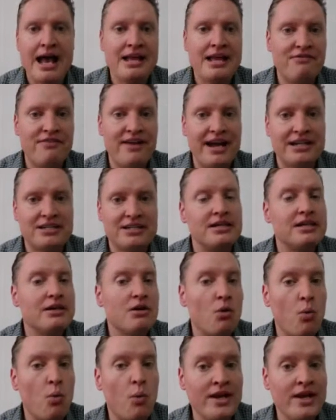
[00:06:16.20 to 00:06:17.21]
In fact,
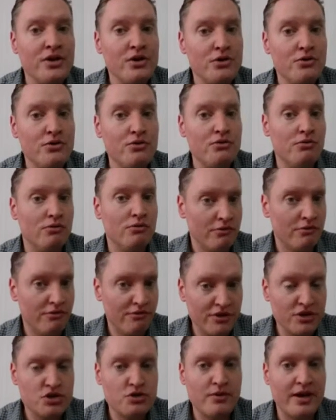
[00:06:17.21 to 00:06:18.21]
when you
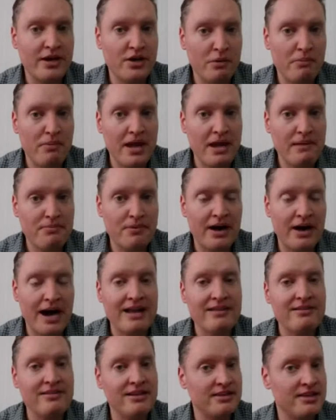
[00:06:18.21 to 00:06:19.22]
first write your paper,
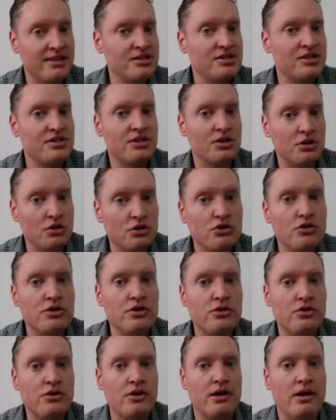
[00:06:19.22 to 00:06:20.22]
I think this is a
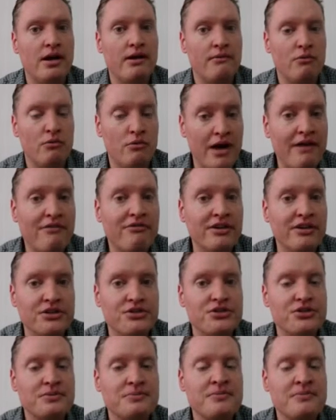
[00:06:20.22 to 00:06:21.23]
good
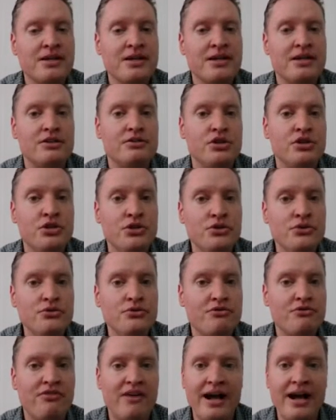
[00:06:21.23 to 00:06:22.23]
reference.
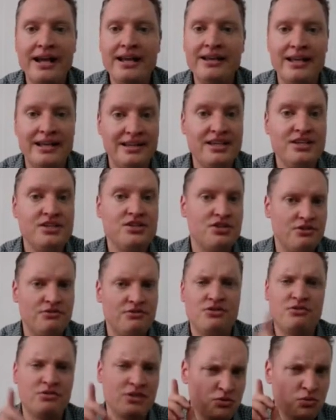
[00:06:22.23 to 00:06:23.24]
You find at least
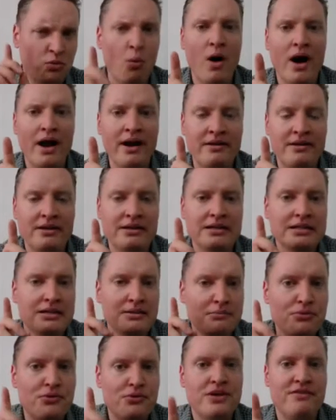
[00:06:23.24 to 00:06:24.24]
just one
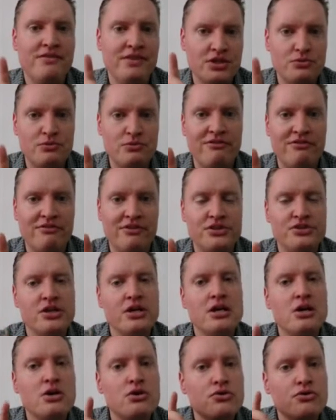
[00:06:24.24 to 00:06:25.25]
previous
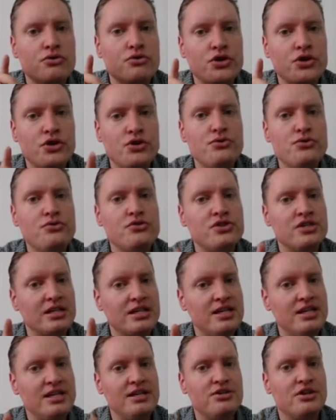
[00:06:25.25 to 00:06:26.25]
reference who used the
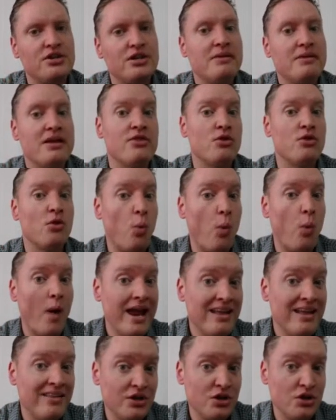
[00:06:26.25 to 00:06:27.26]
key term in the
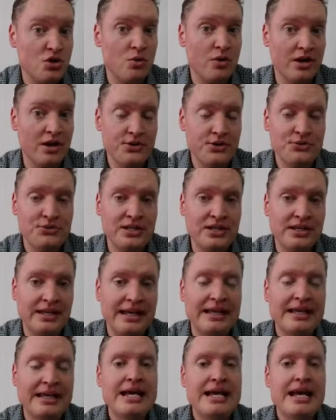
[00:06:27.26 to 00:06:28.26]
way that you are using
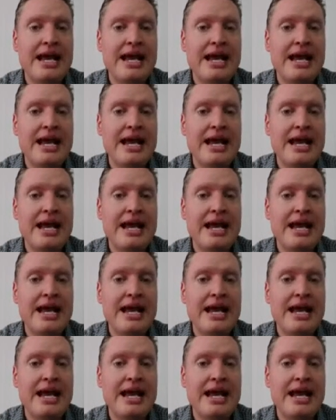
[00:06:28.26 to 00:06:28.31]
it,